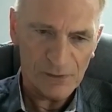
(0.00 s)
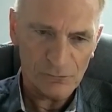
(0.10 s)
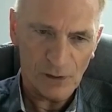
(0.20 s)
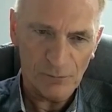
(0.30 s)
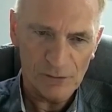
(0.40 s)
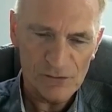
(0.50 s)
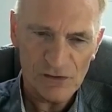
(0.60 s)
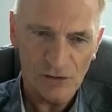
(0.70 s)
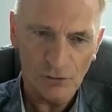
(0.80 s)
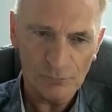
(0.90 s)
rub I used
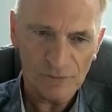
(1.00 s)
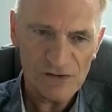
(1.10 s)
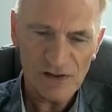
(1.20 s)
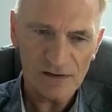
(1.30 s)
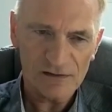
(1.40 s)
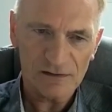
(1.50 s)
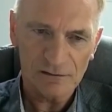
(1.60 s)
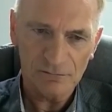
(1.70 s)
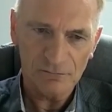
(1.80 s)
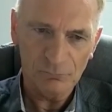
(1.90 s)
to get on my chest
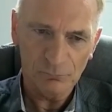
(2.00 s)
and